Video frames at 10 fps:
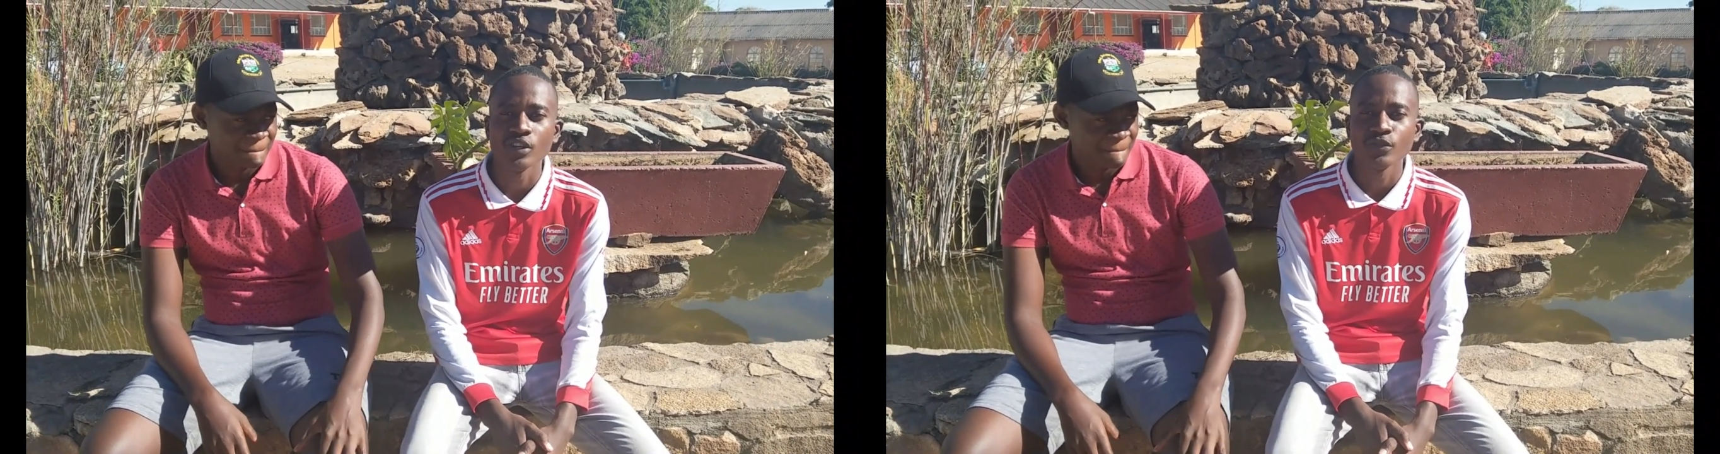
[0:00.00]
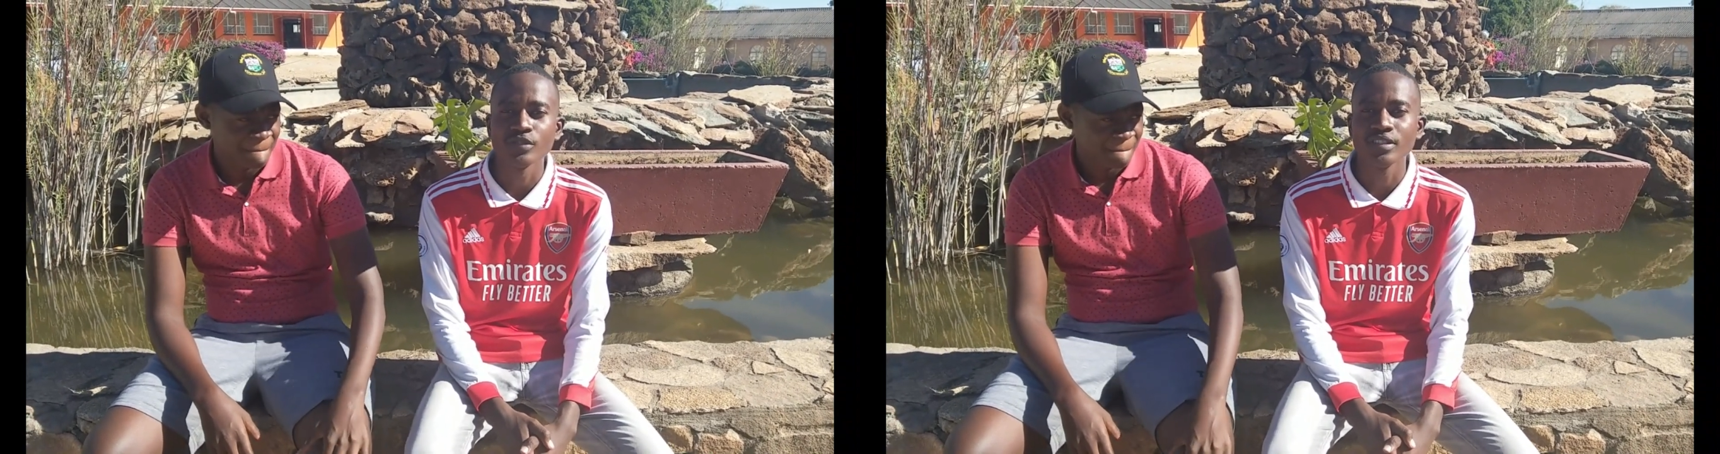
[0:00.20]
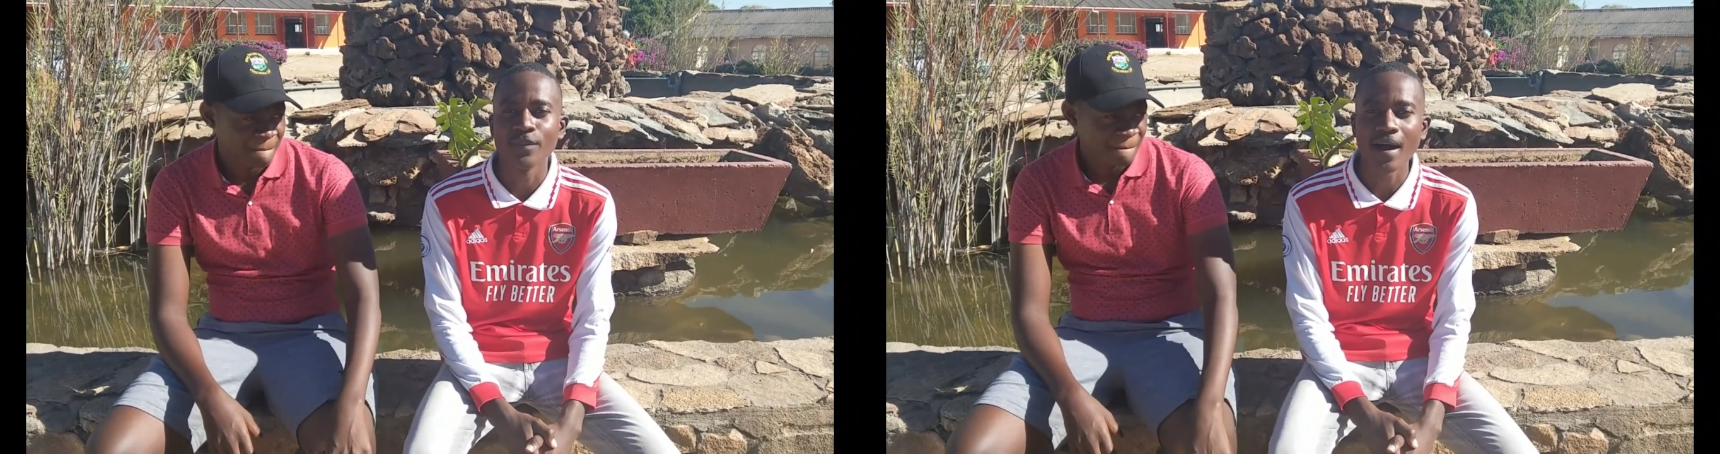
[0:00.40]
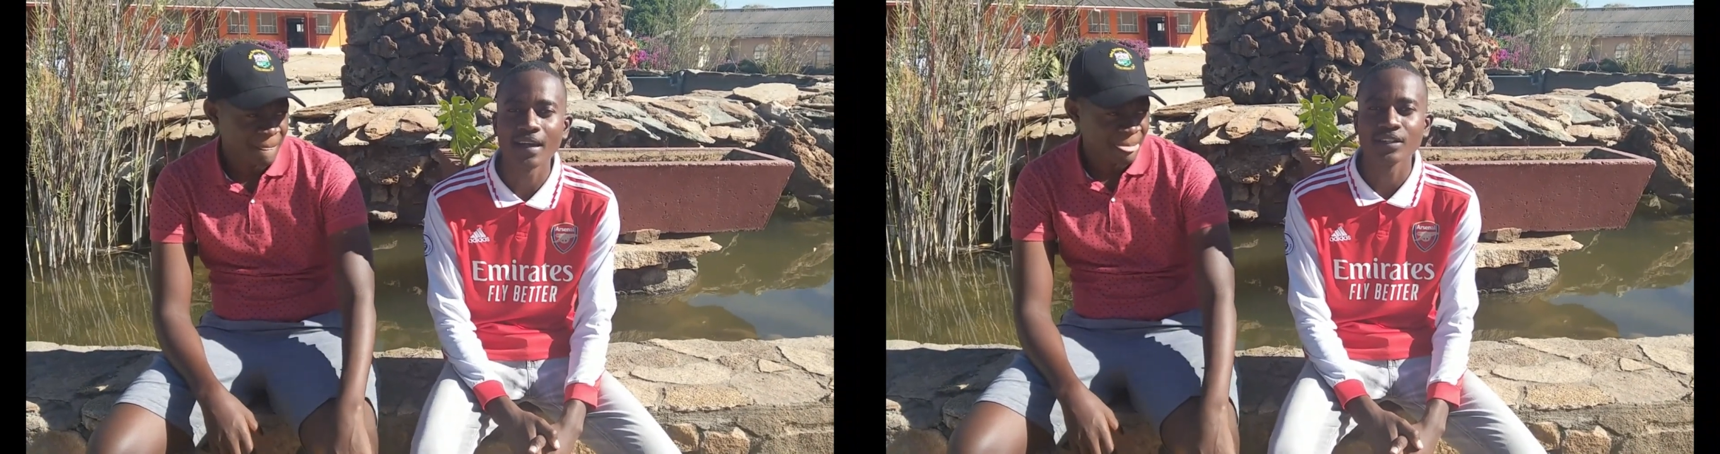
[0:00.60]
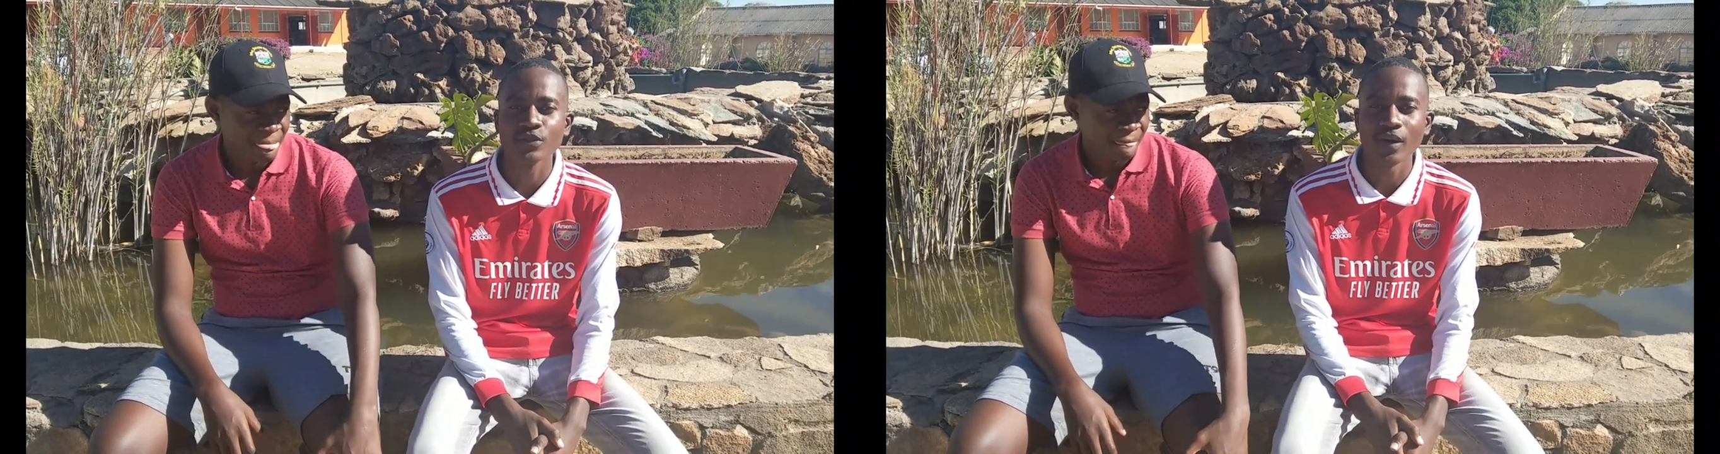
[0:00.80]
to
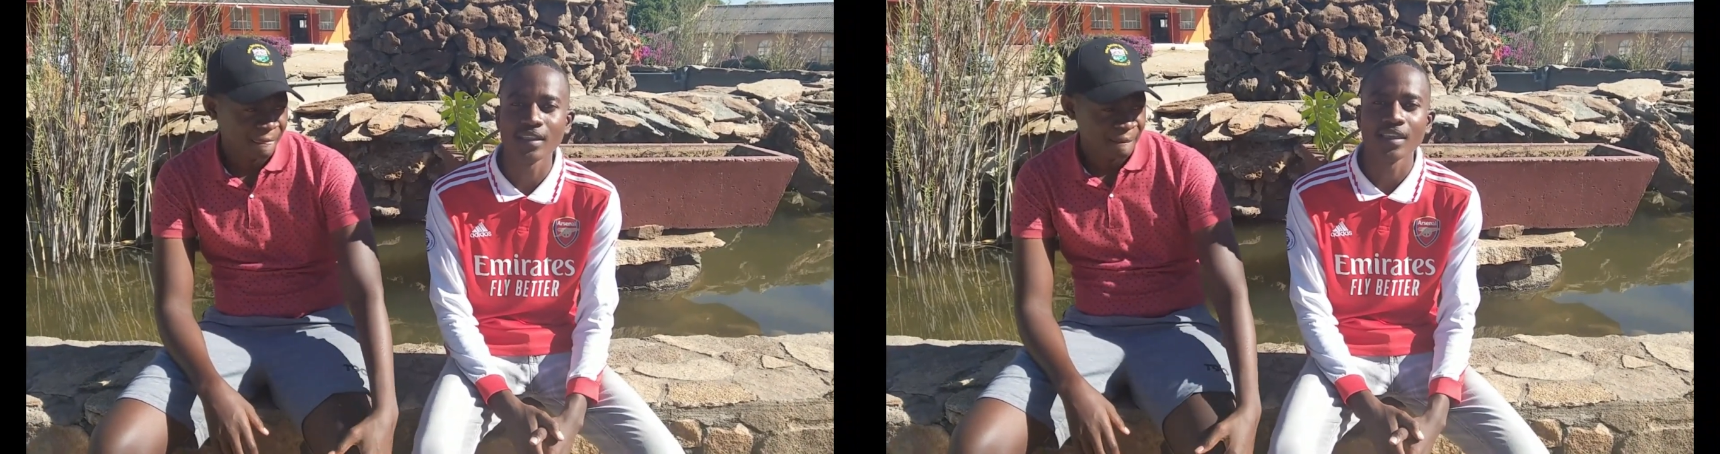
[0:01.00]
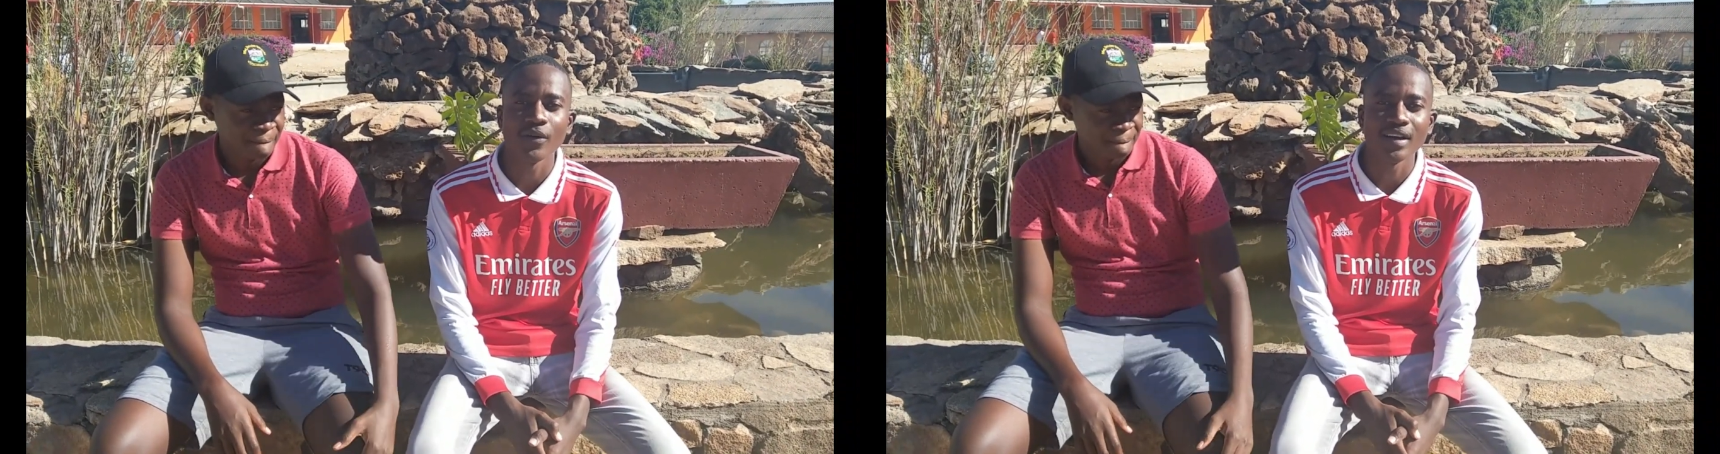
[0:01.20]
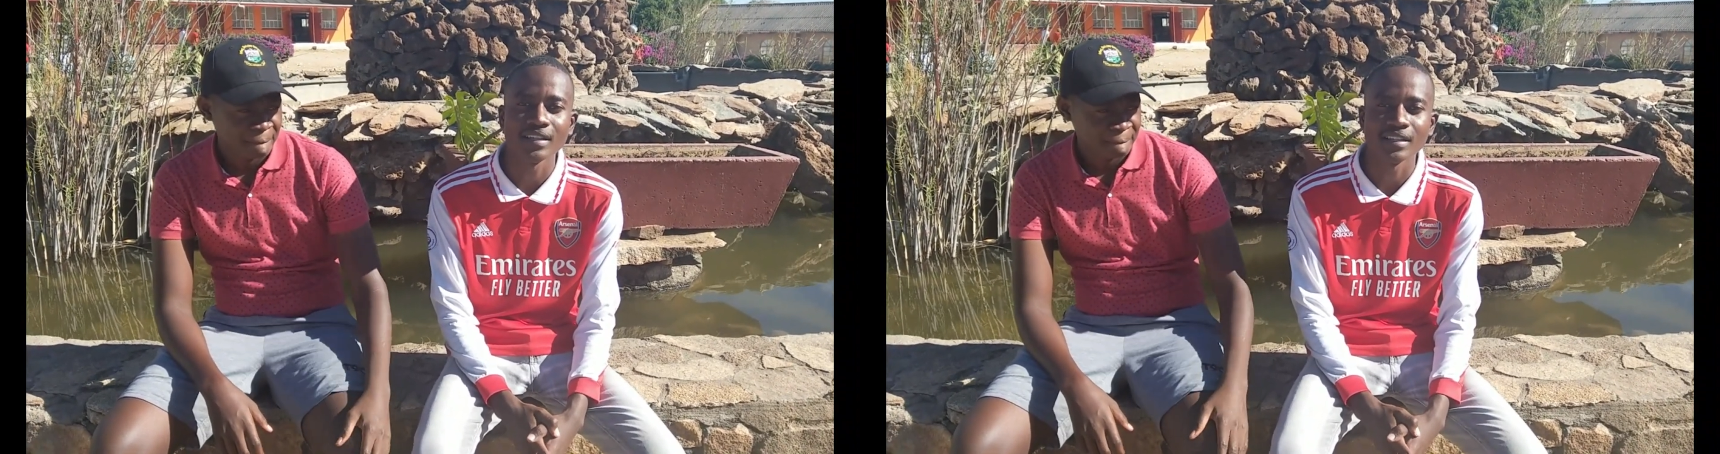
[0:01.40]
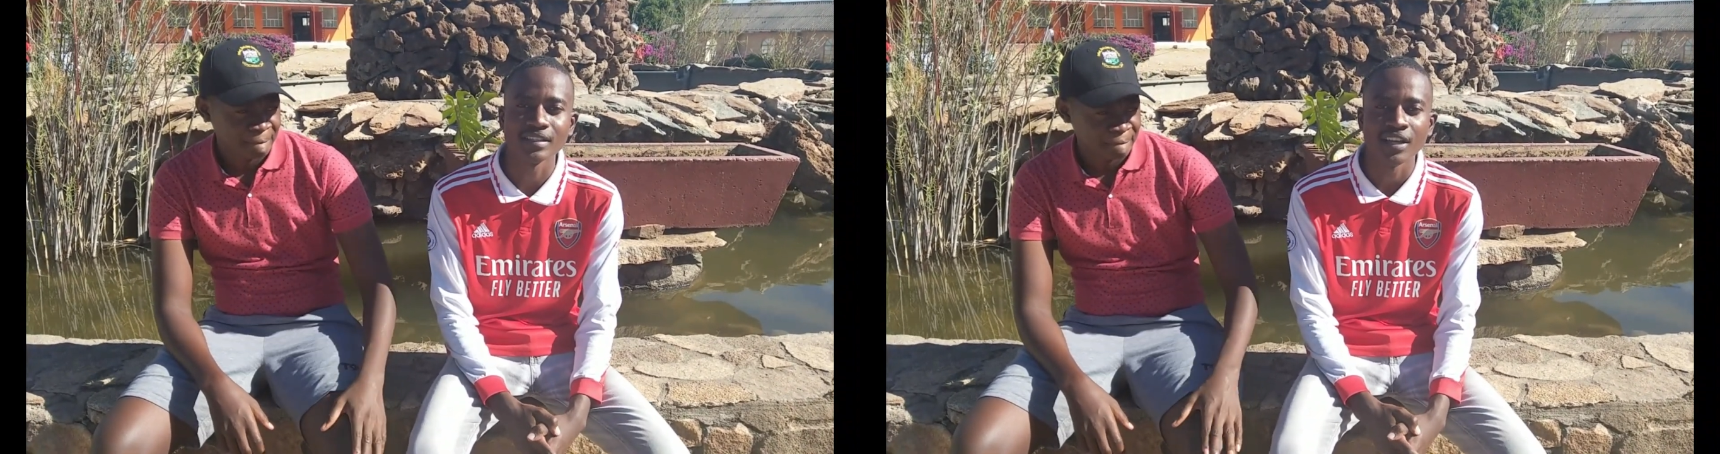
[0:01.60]
demand what they wanted